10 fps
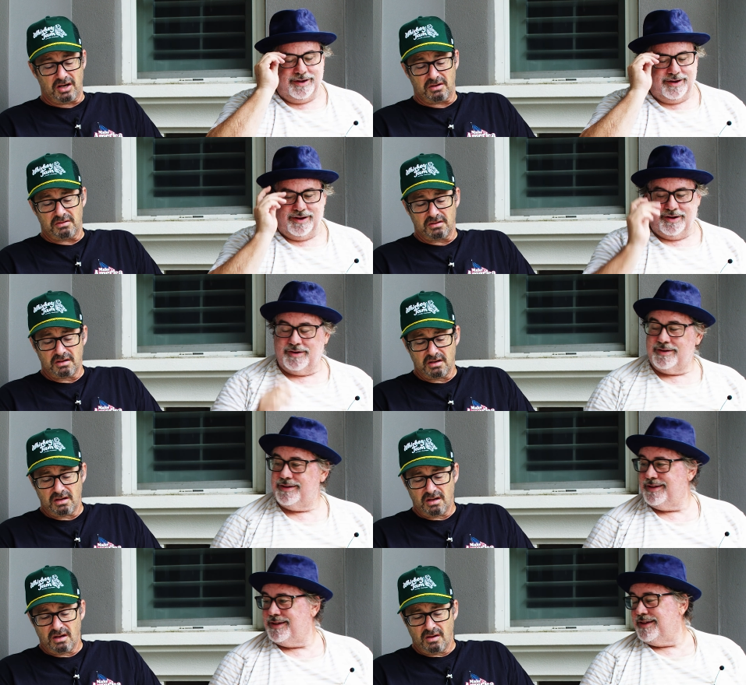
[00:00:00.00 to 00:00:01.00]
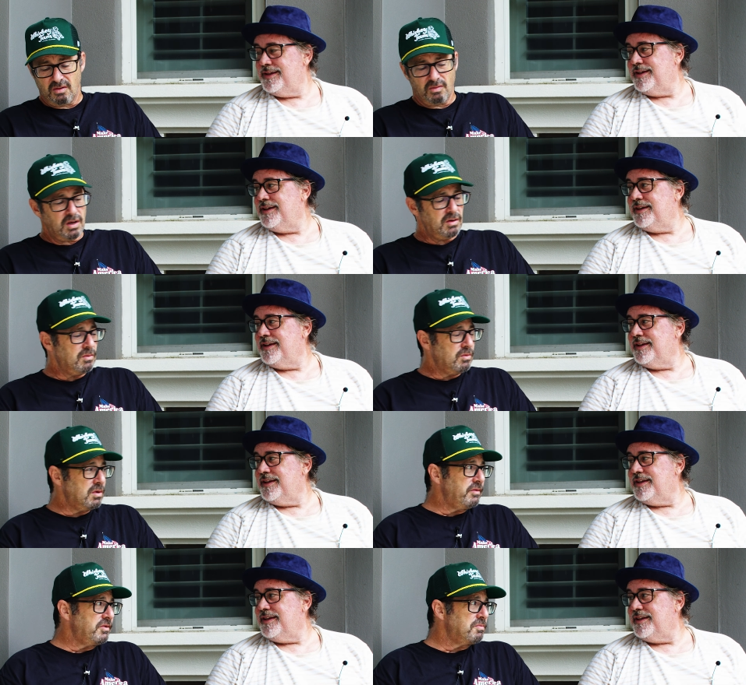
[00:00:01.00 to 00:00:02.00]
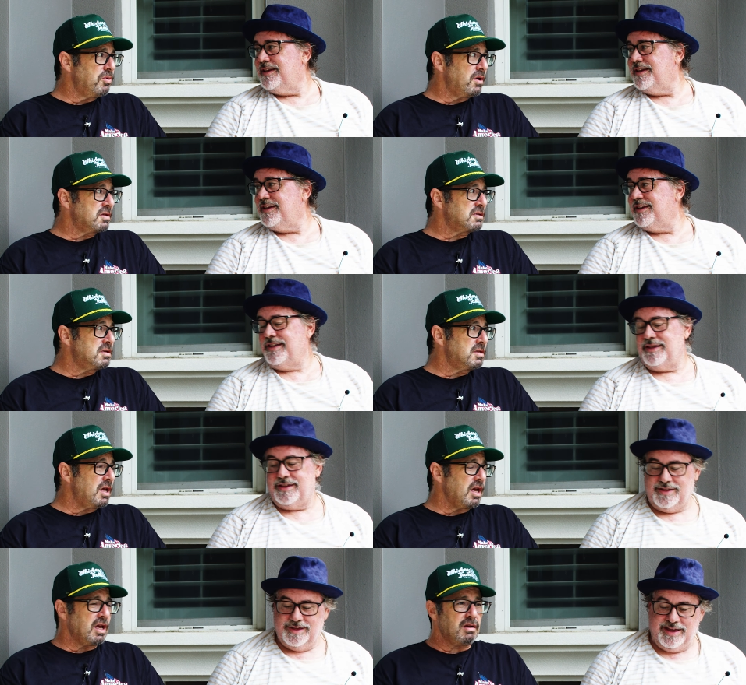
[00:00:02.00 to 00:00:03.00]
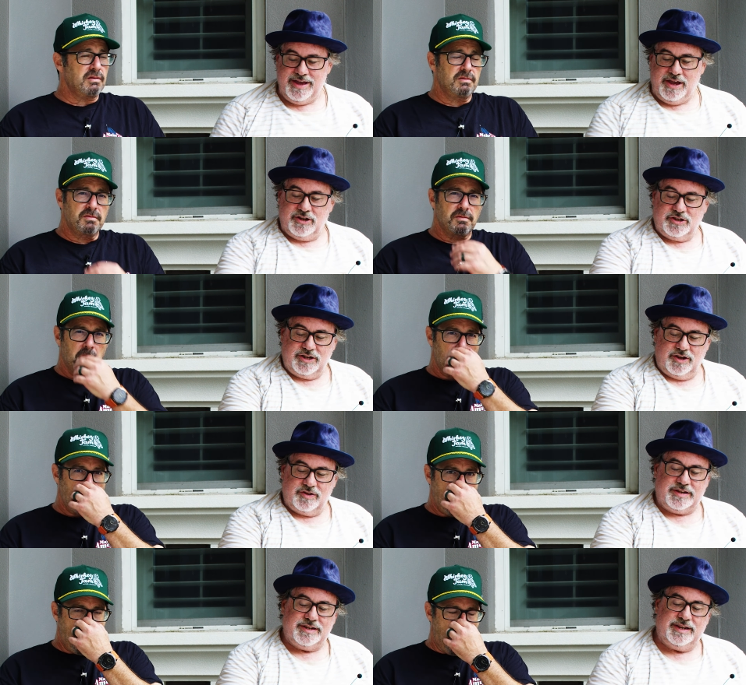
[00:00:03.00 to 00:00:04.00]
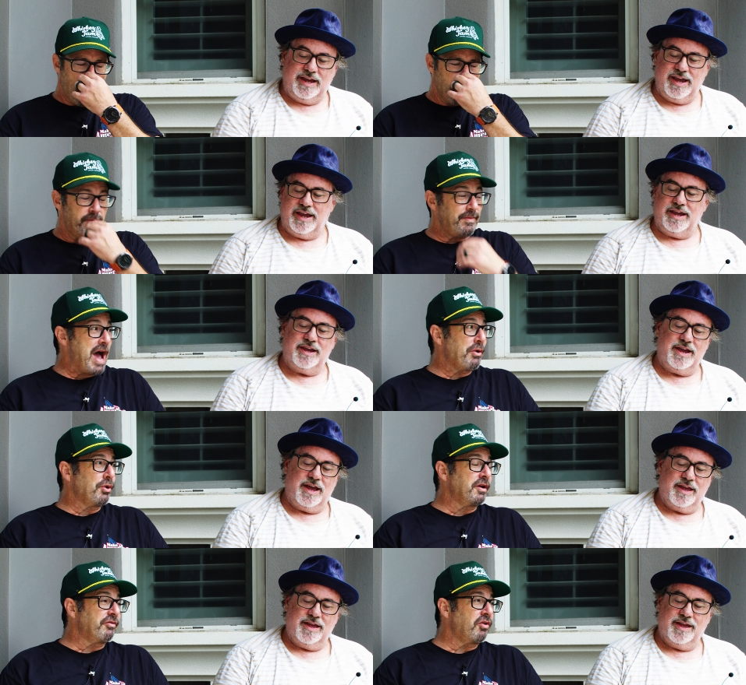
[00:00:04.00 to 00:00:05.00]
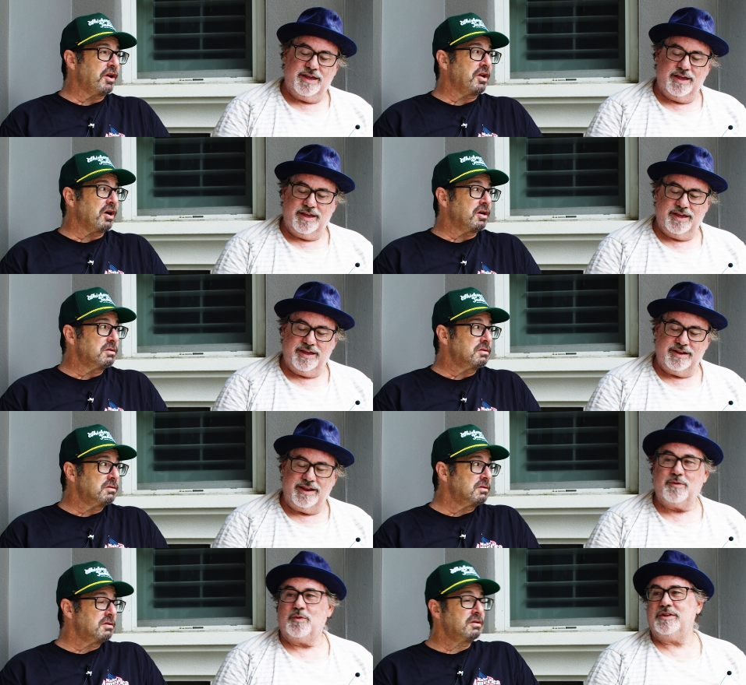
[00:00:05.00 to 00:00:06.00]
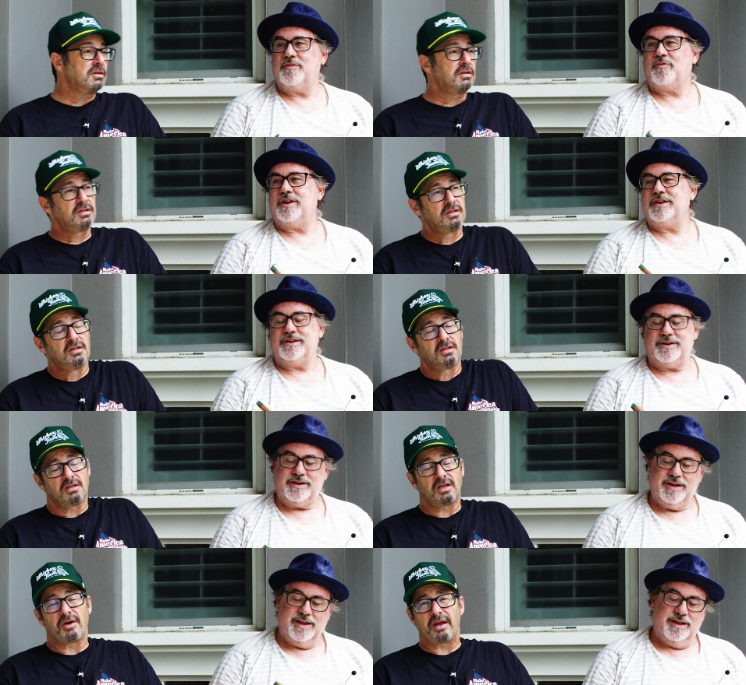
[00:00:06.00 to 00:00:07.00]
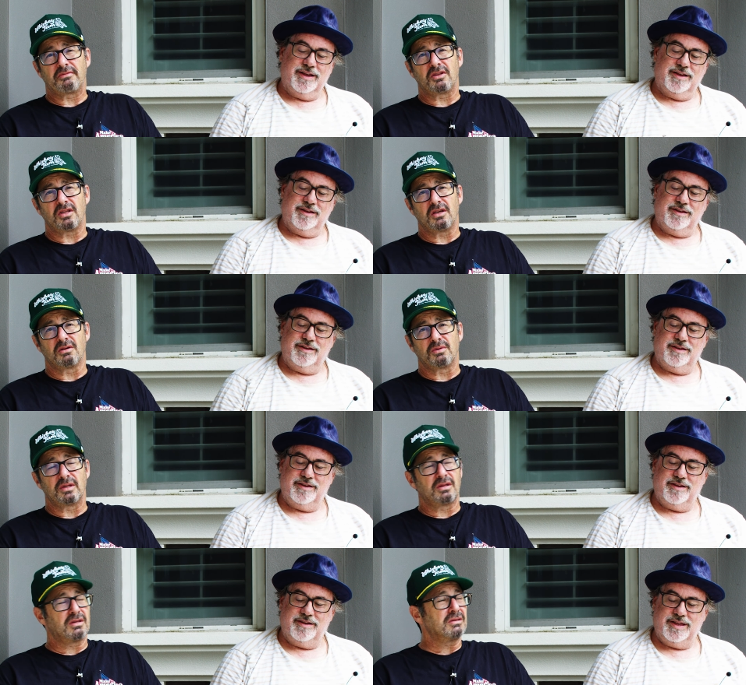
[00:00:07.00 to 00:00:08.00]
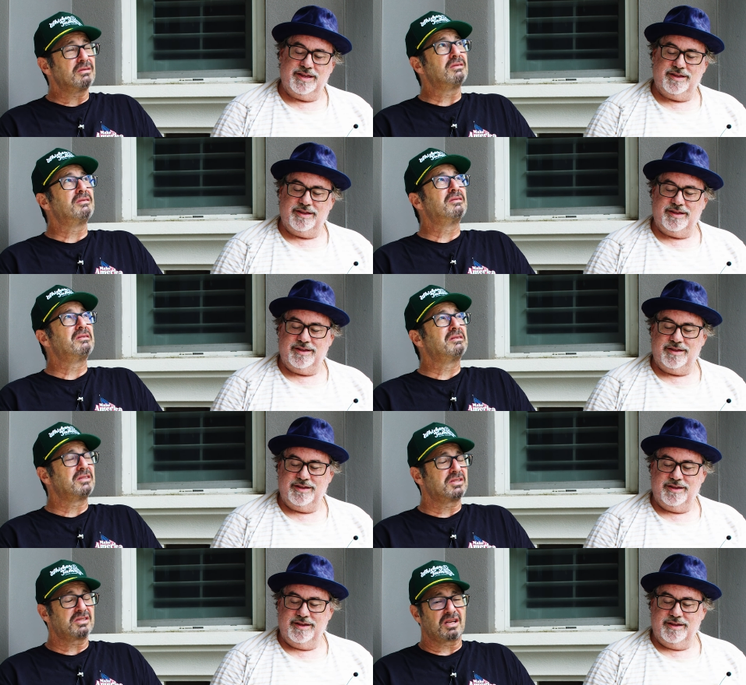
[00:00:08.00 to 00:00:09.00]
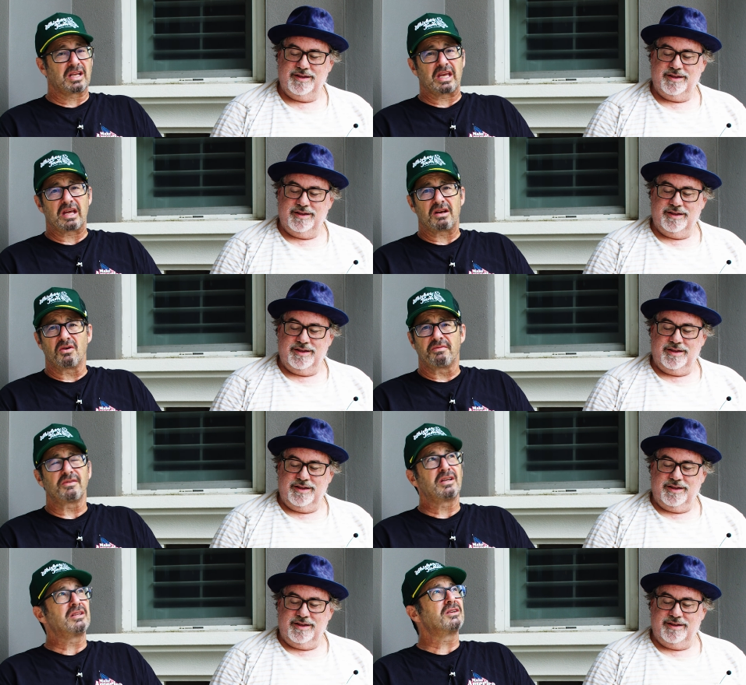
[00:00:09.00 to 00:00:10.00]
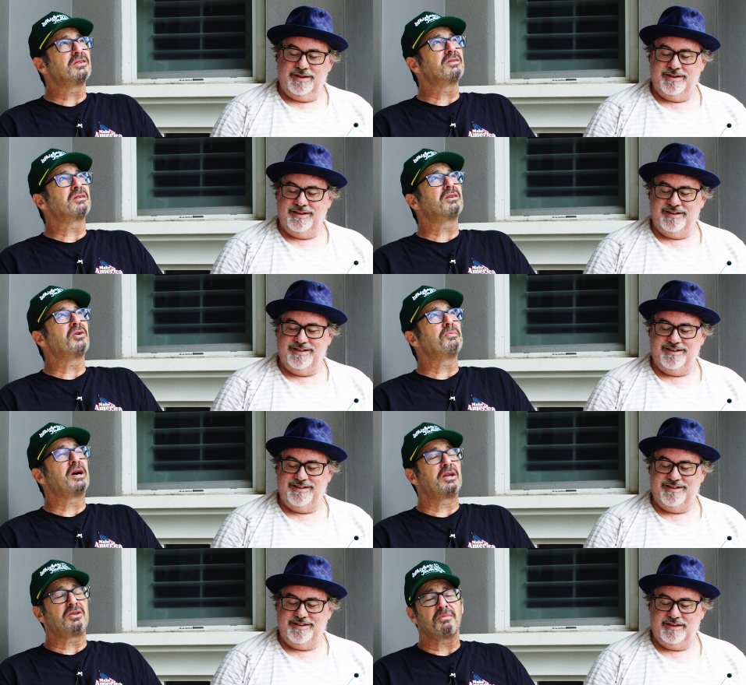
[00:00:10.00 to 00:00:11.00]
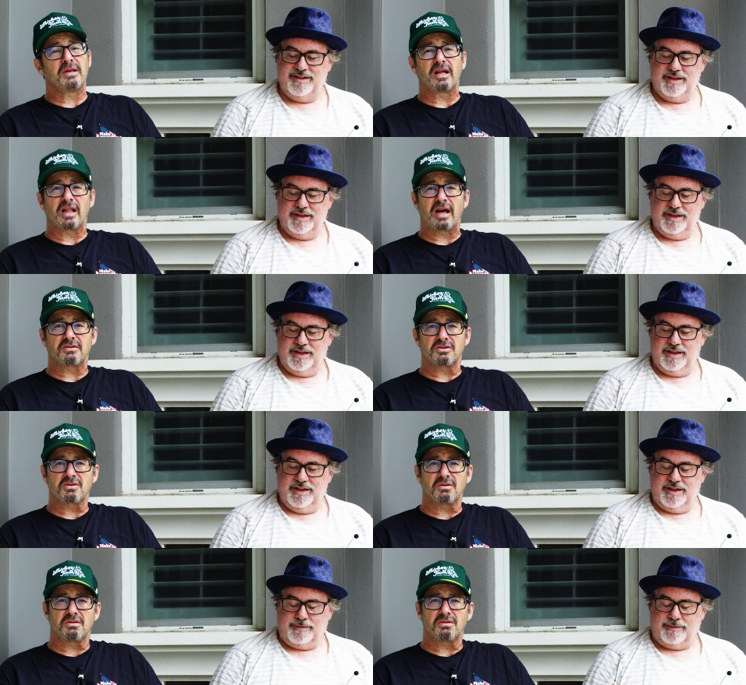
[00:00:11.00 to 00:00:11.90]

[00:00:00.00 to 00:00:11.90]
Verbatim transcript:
Speaker 1: uh, what what have you brought us today? So today, now we're in the front yard. Now we're in
Speaker 2: the front yard. So
Speaker 1: now we have to deal with the sun again. Hopefully, it doesn't go behind too many clouds and screw